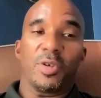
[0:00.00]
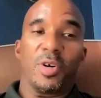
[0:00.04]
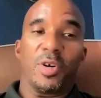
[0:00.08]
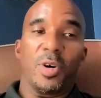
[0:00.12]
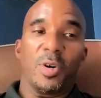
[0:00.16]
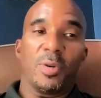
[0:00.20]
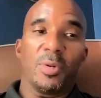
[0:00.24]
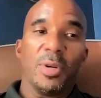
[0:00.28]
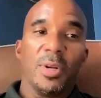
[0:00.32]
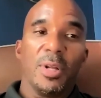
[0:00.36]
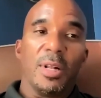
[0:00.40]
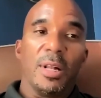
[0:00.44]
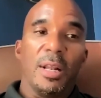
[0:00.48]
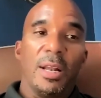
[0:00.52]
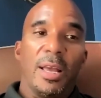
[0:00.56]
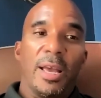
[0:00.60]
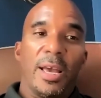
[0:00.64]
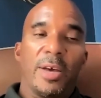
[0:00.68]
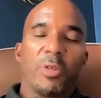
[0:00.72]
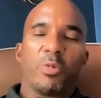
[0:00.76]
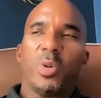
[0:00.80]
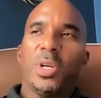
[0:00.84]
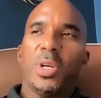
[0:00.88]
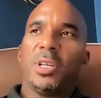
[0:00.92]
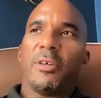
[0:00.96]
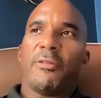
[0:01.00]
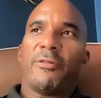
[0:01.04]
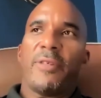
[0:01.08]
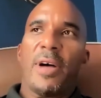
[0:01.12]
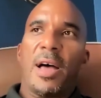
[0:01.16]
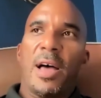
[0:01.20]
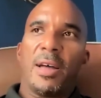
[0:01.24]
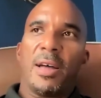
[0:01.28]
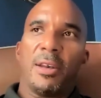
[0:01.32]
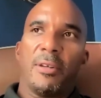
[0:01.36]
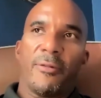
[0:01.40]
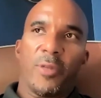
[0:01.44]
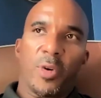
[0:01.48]
So as we
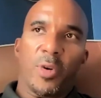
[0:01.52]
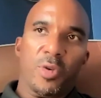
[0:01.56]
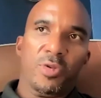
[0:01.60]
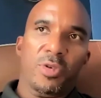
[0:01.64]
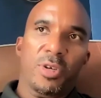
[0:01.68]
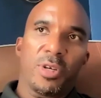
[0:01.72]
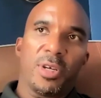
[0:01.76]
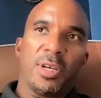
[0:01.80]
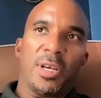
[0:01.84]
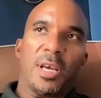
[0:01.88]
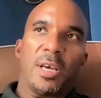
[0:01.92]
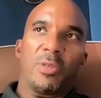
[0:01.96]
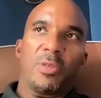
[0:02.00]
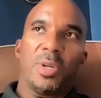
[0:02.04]
define diversity,